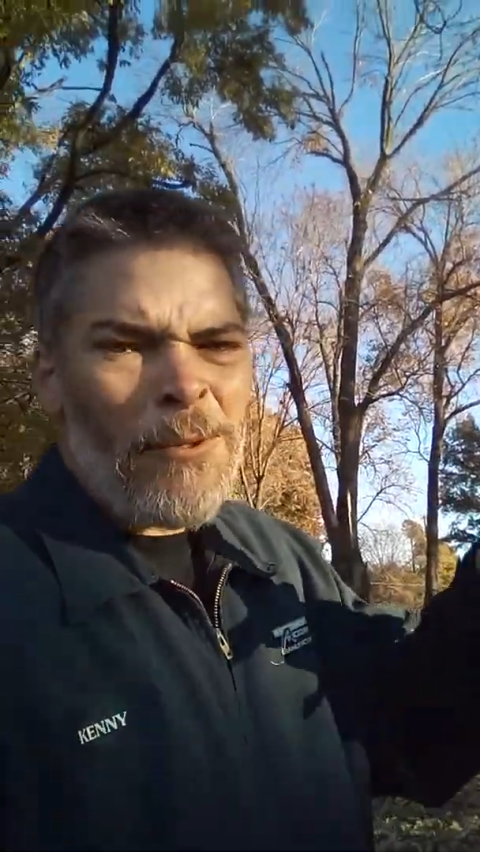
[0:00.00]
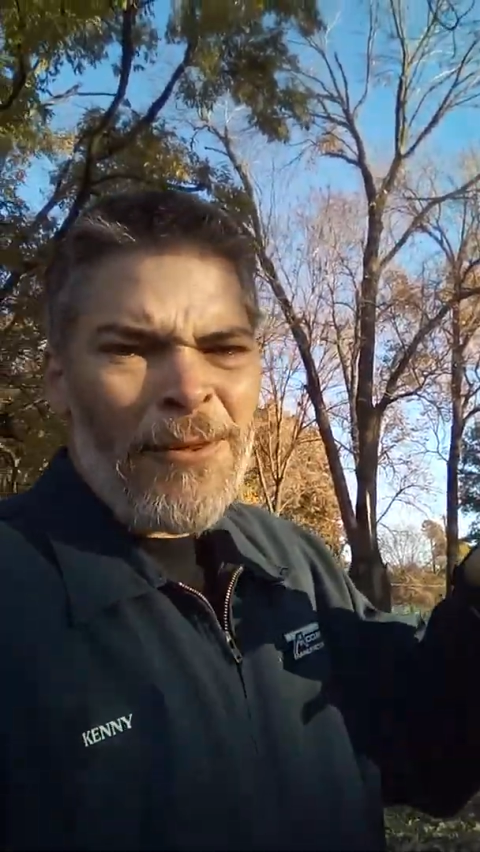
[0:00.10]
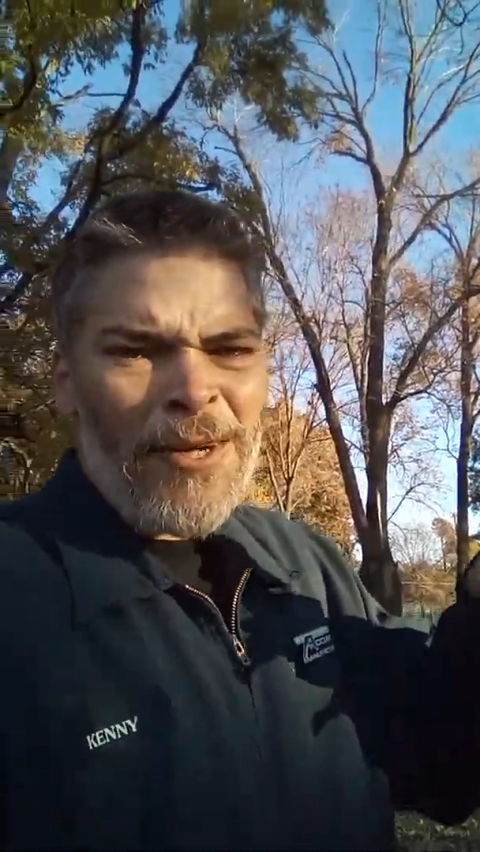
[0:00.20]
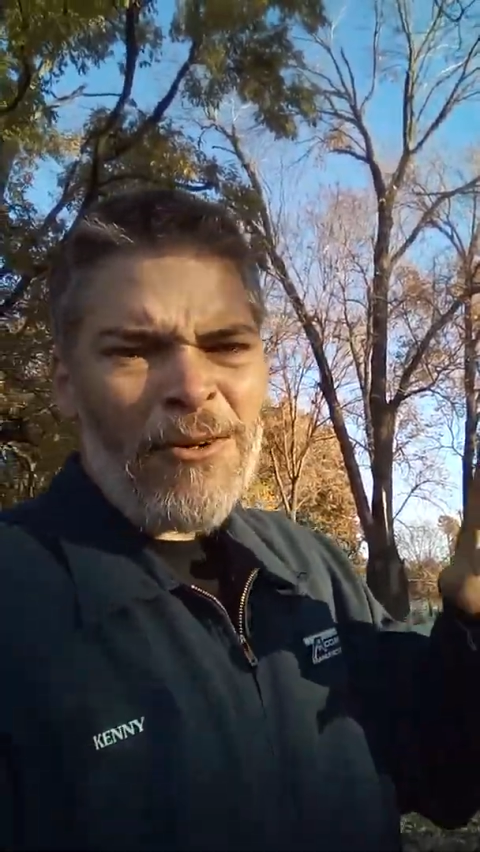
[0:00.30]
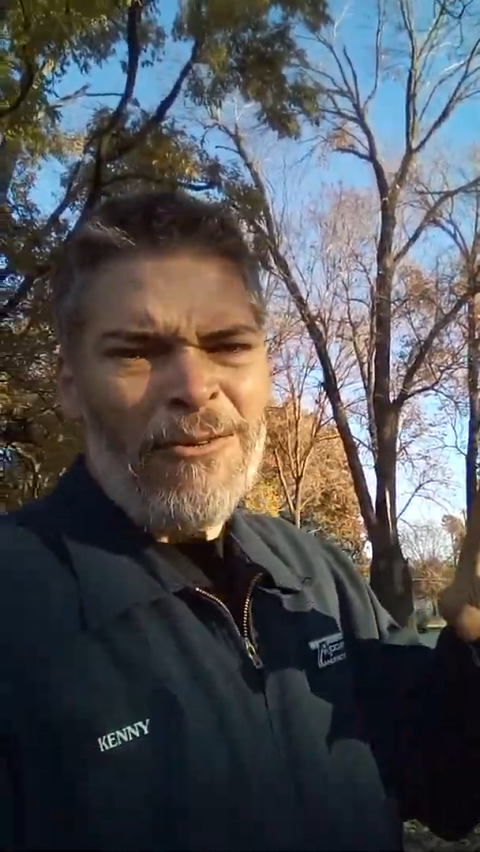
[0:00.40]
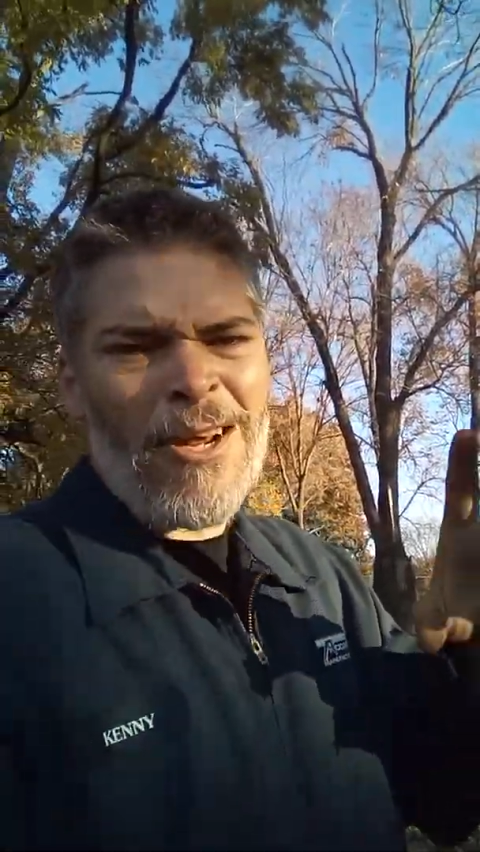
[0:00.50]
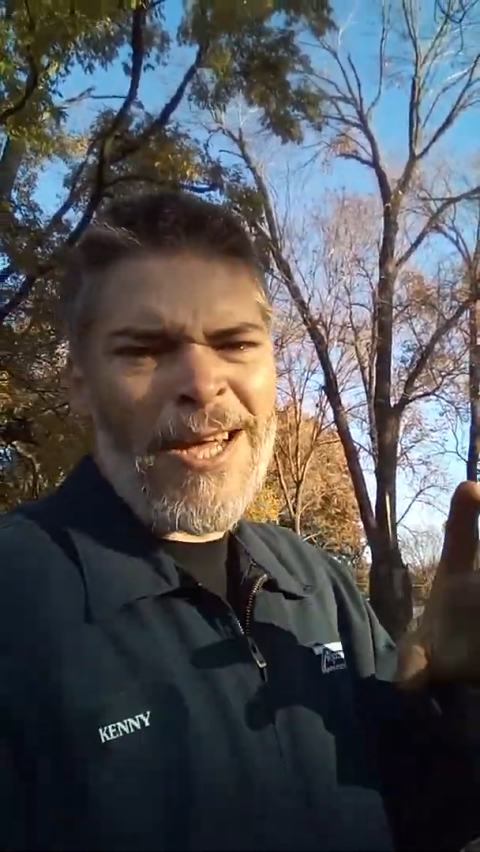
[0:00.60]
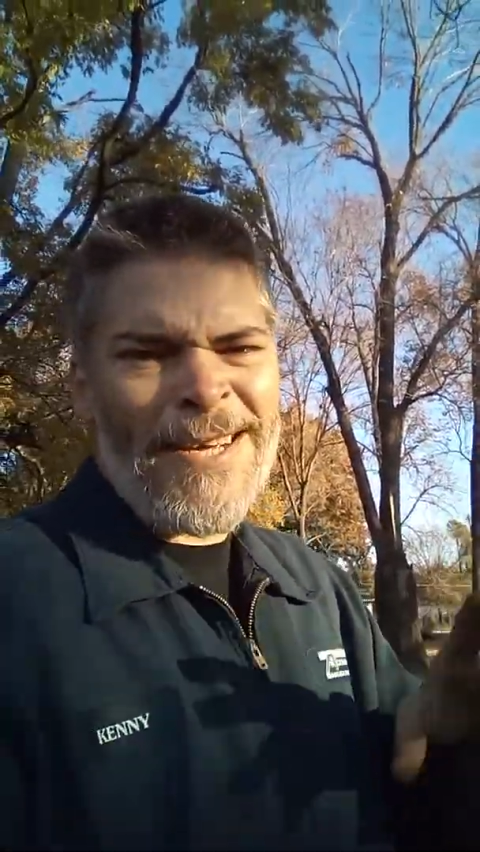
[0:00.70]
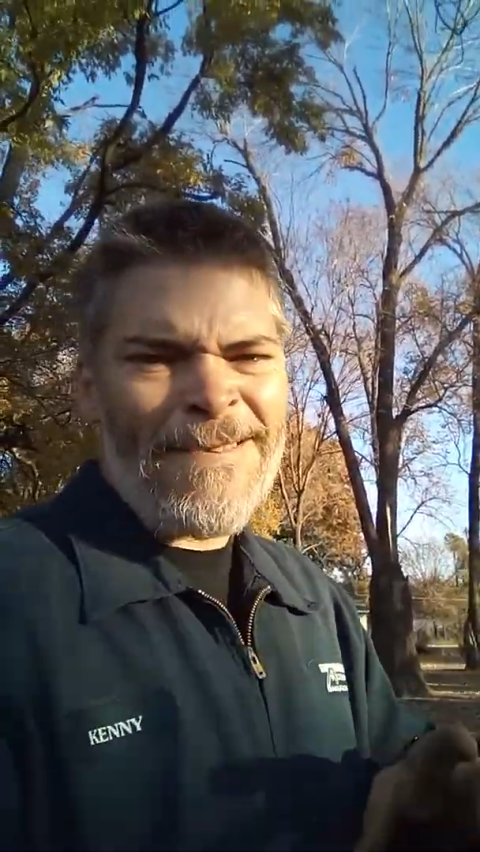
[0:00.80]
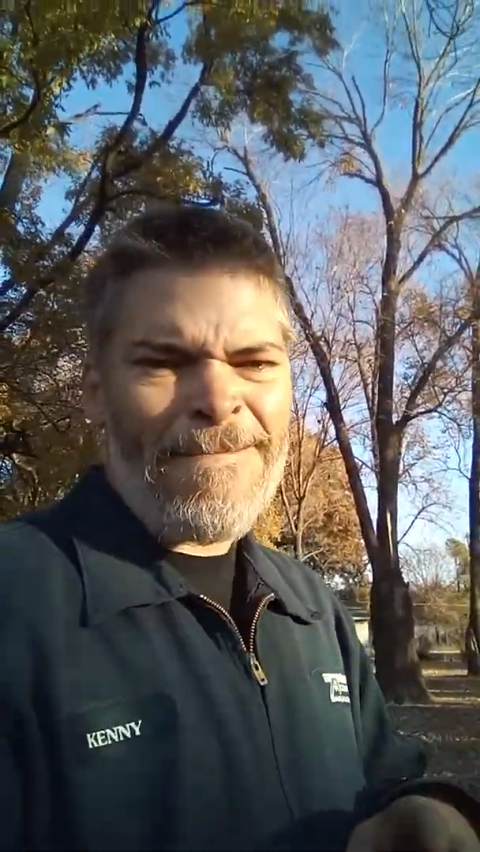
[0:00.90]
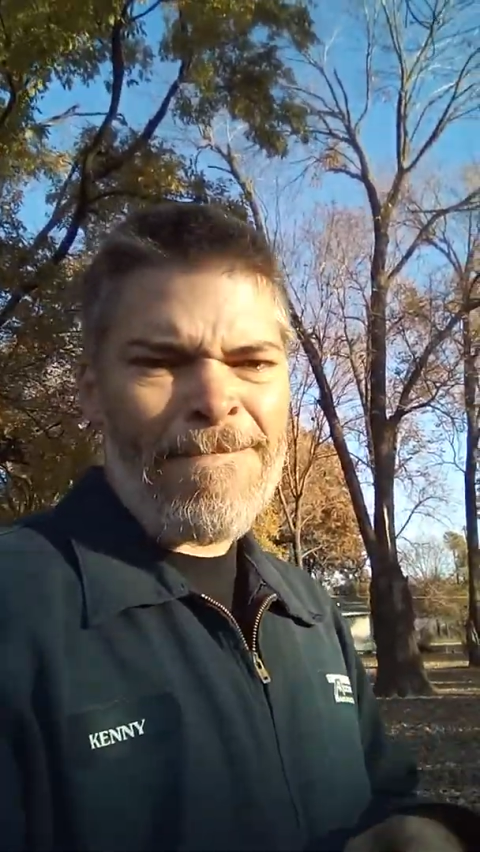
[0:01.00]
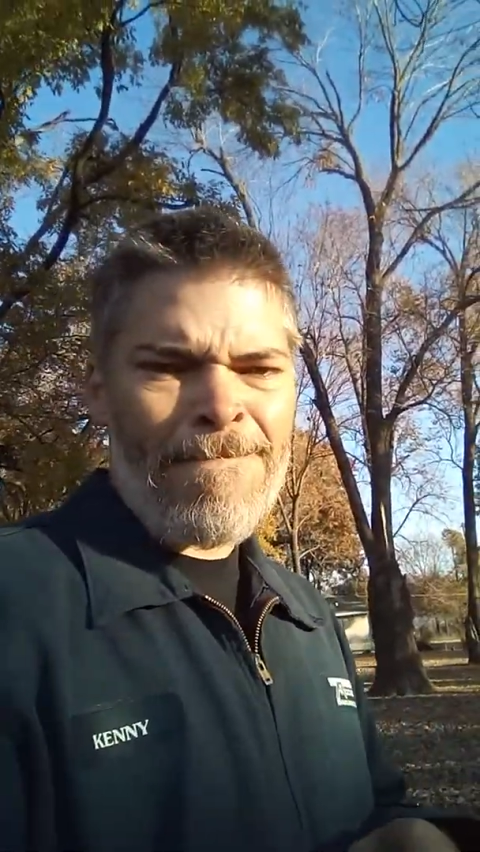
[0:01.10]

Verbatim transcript: and that are running